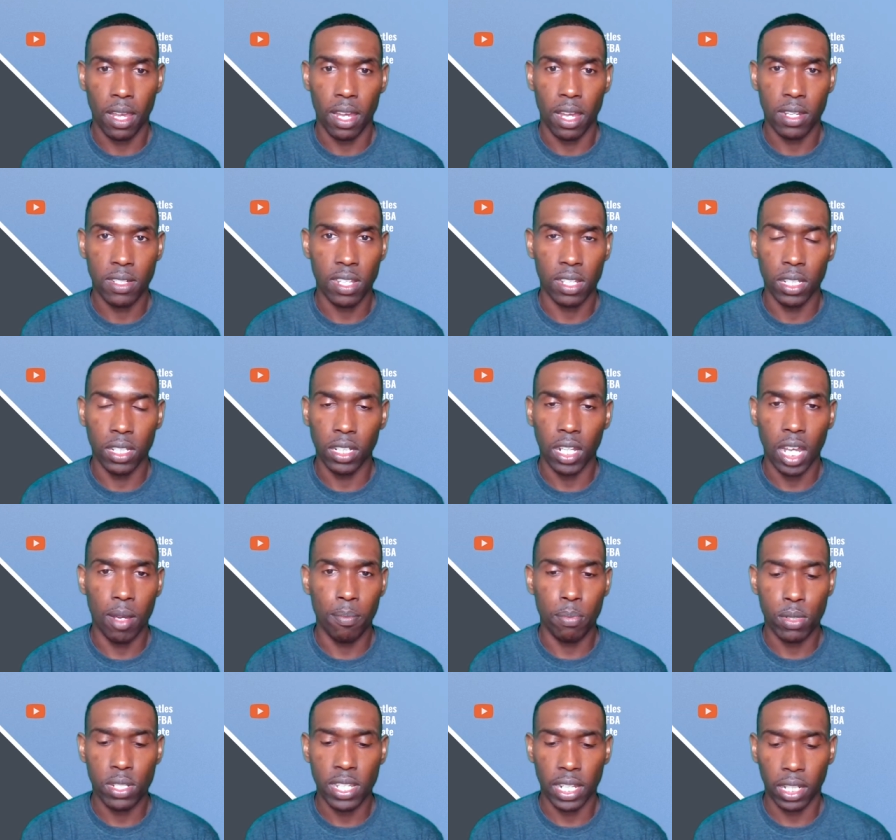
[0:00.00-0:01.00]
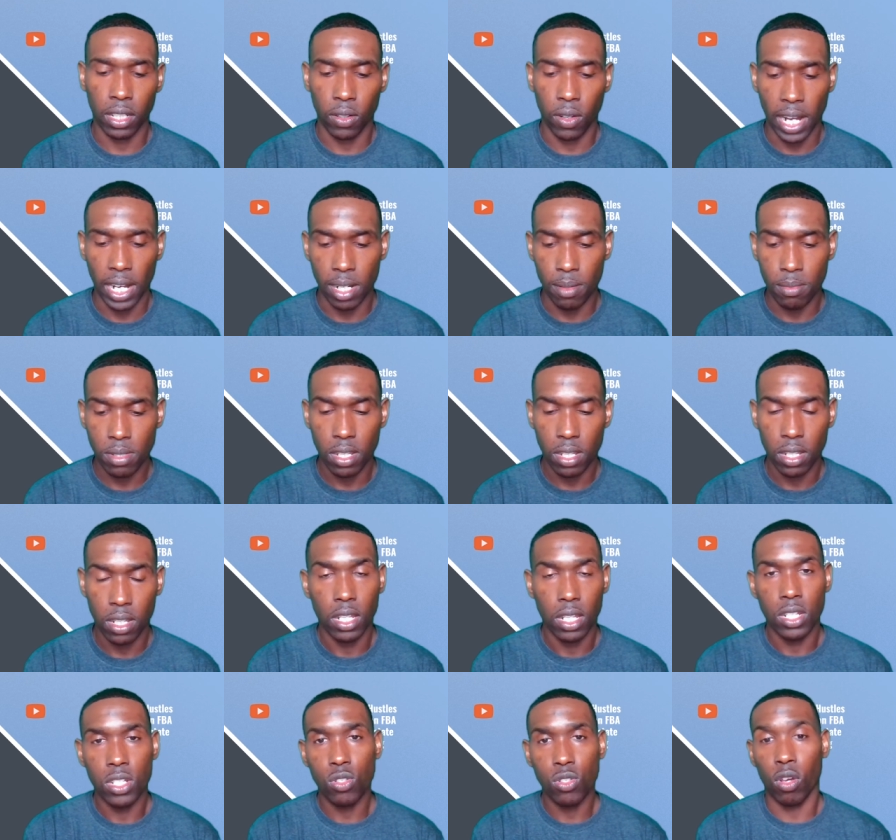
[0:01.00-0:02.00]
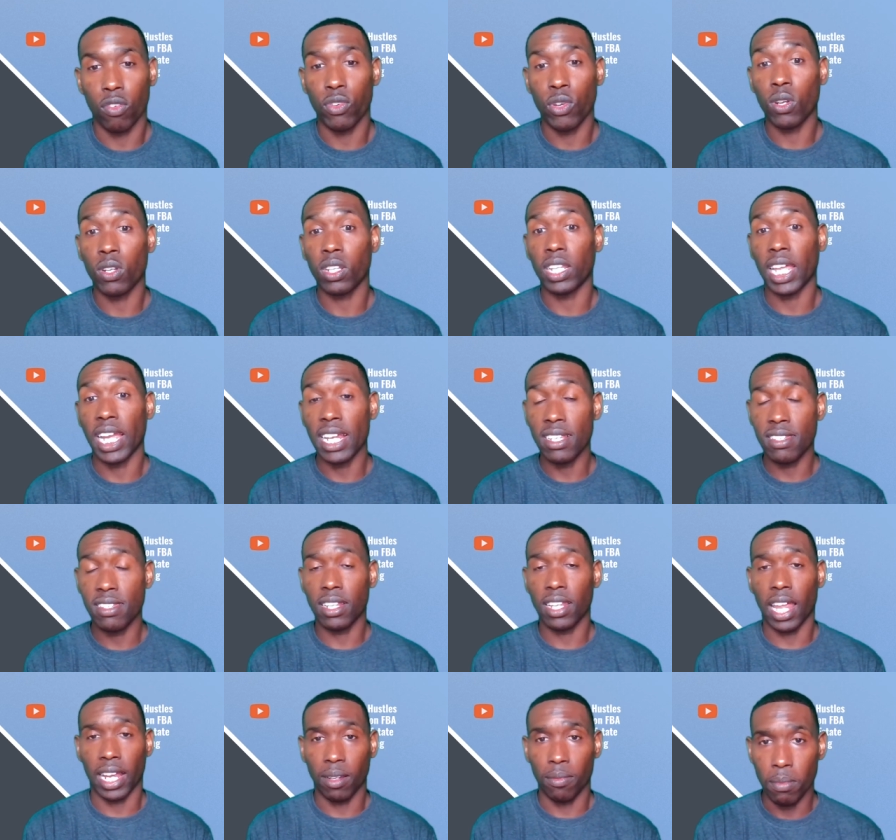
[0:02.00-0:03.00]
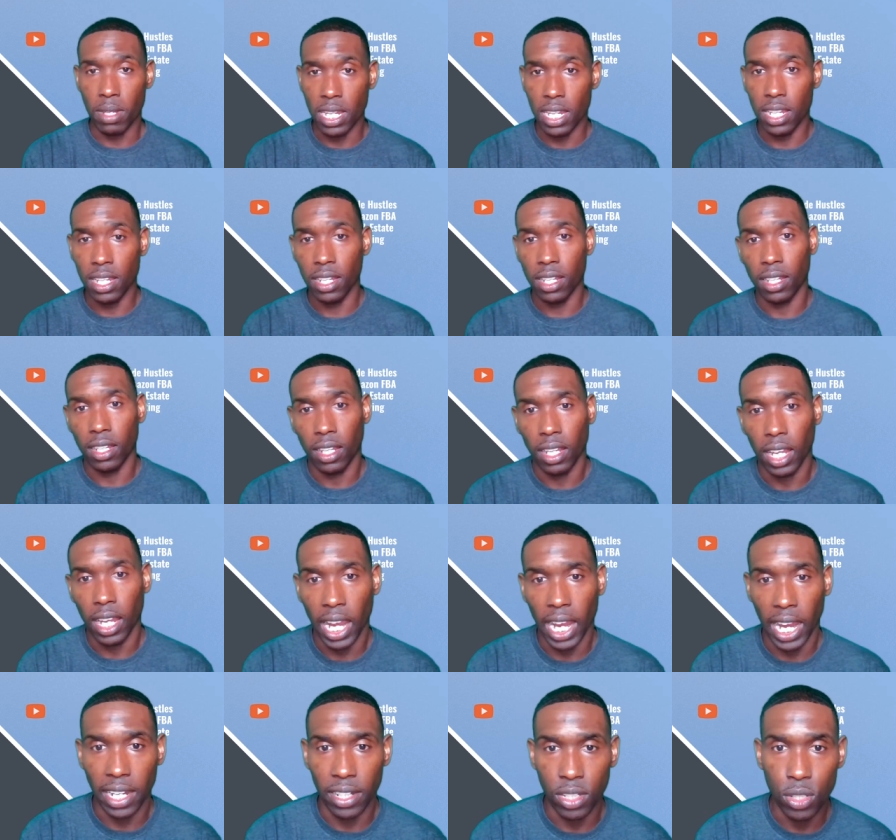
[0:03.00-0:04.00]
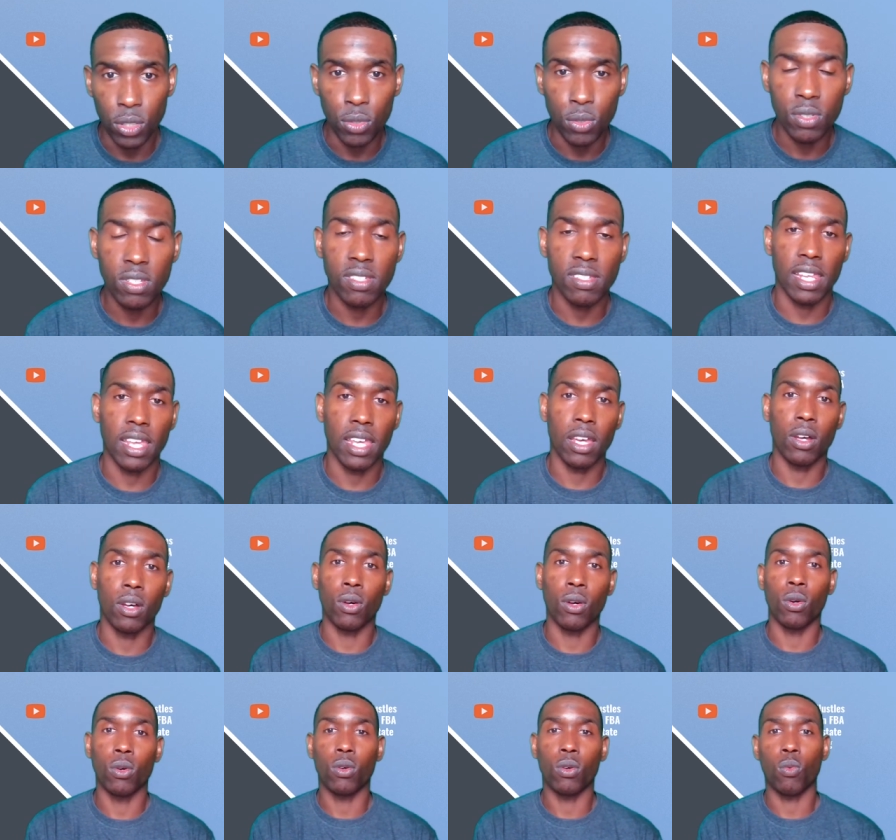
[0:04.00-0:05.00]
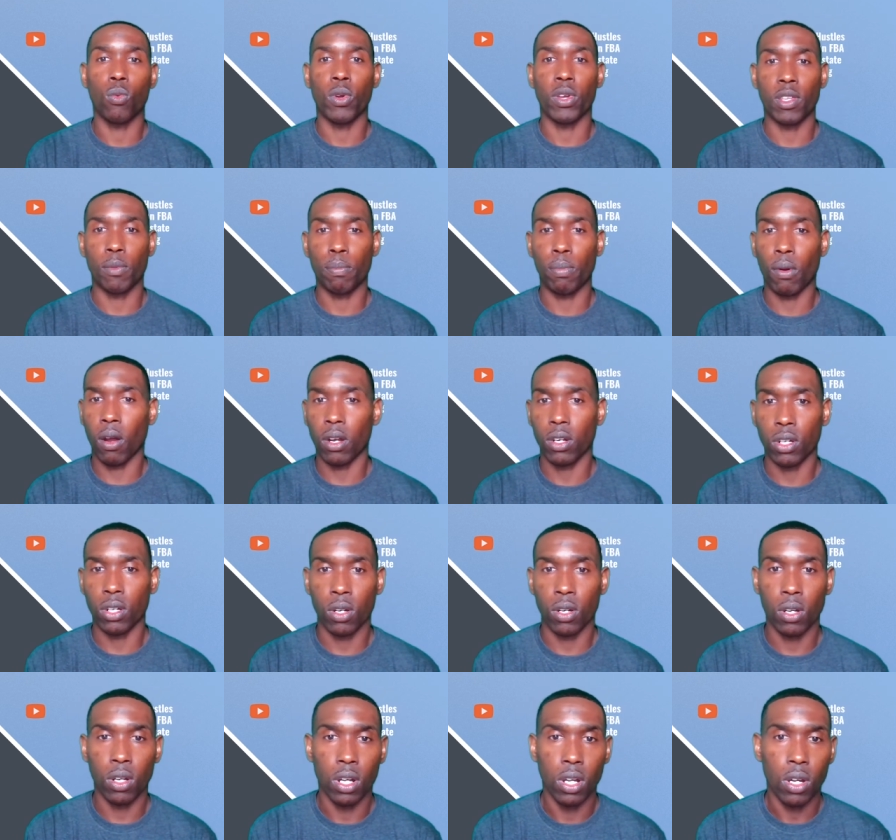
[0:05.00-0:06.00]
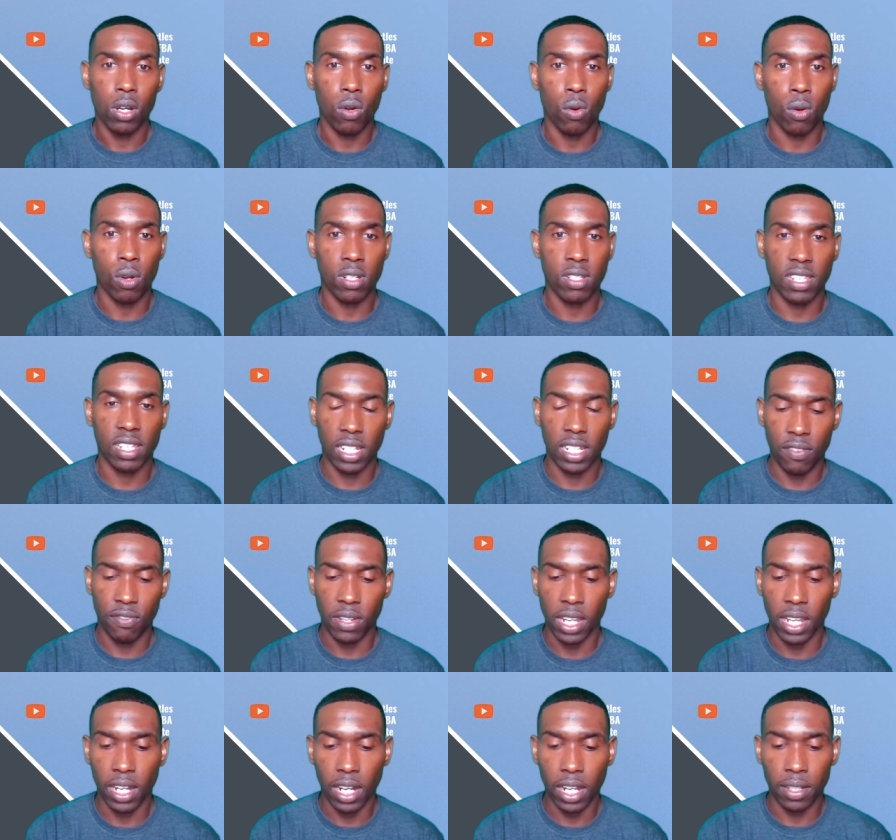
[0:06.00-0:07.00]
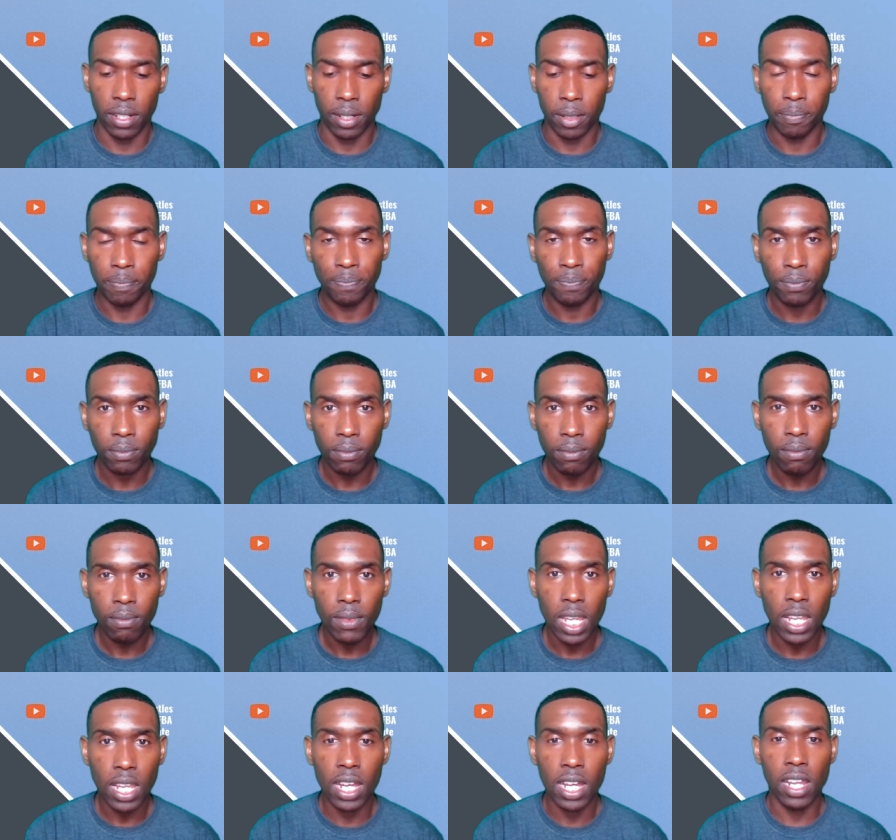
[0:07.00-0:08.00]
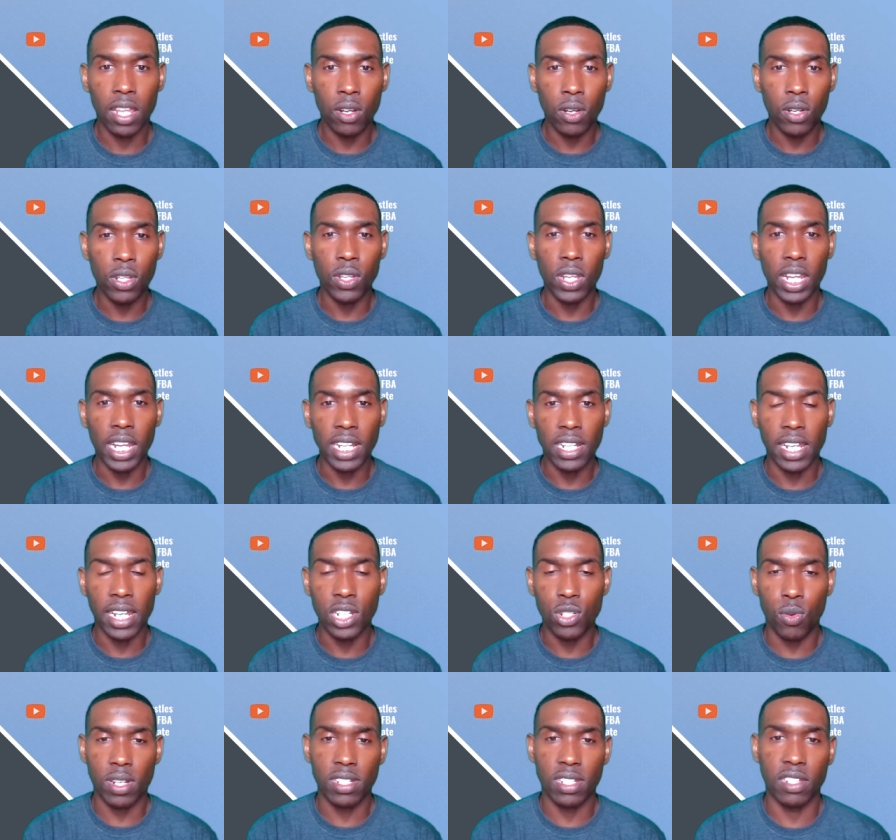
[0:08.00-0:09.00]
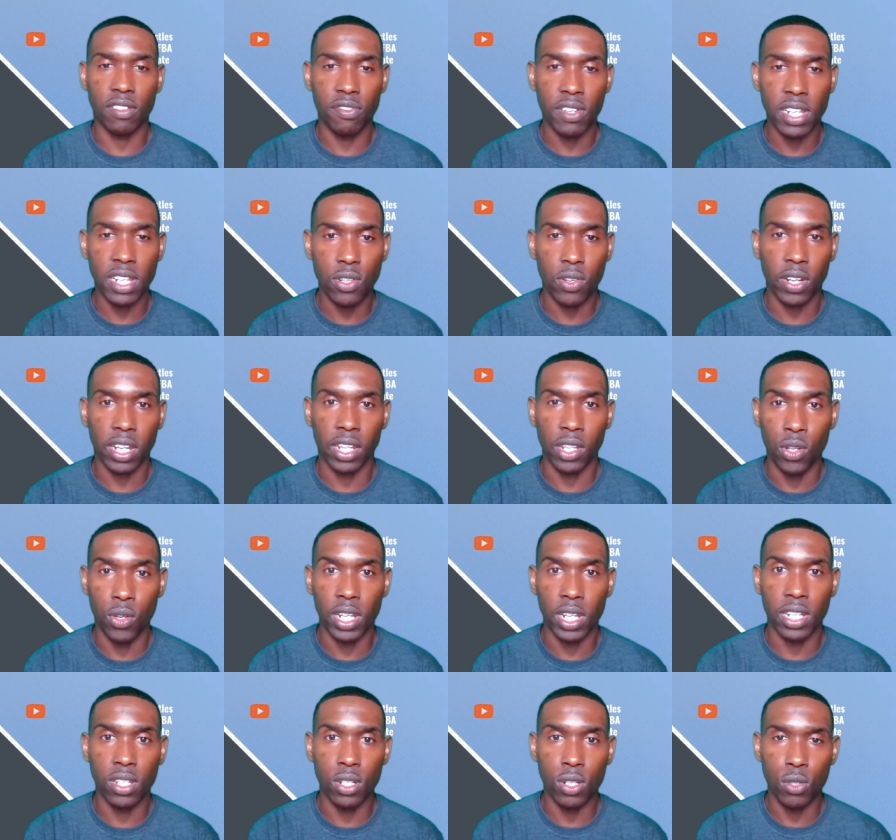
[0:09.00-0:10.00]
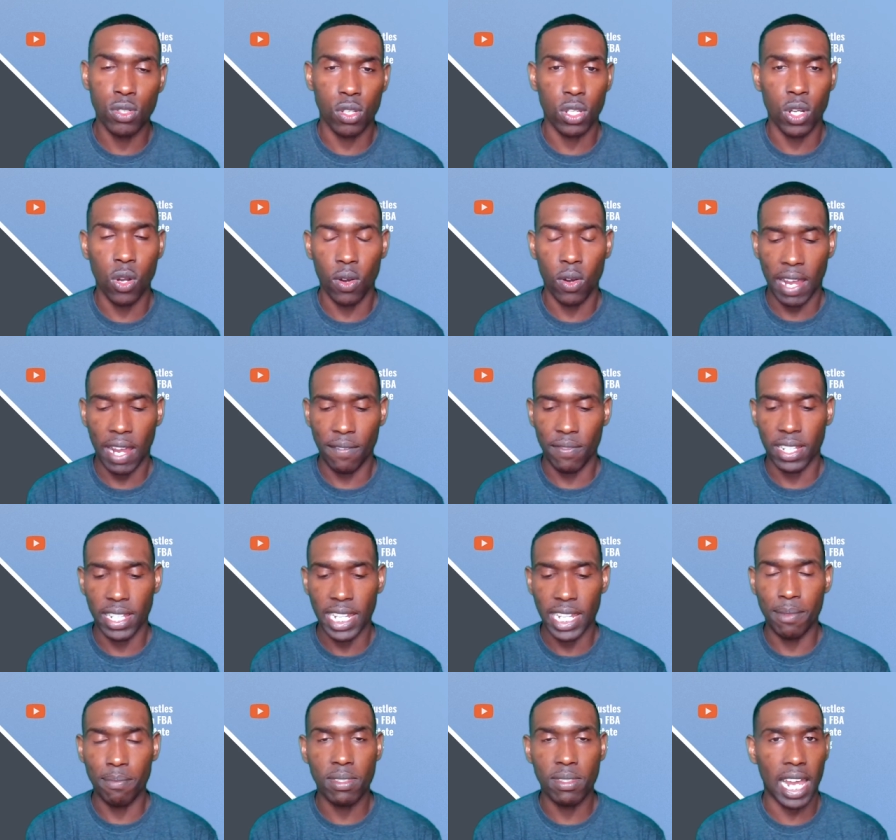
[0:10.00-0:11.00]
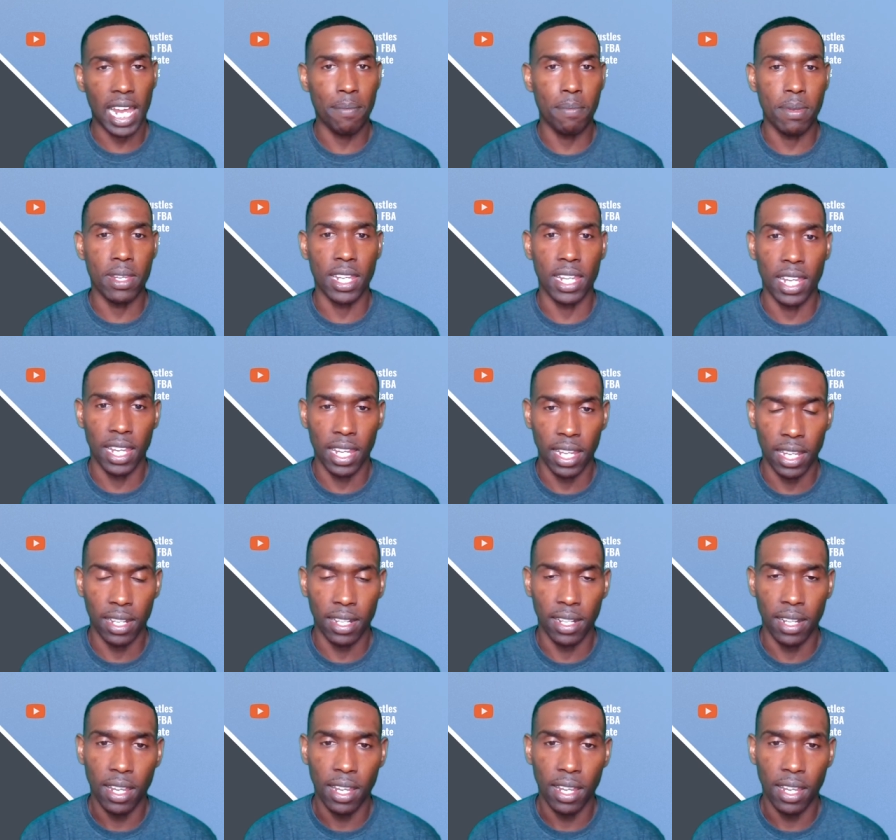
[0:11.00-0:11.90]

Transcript: to look up particular items. So if you're lazy like me and you sell with a partner or significant other, another interesting feature you can do so you don't have to keep typing in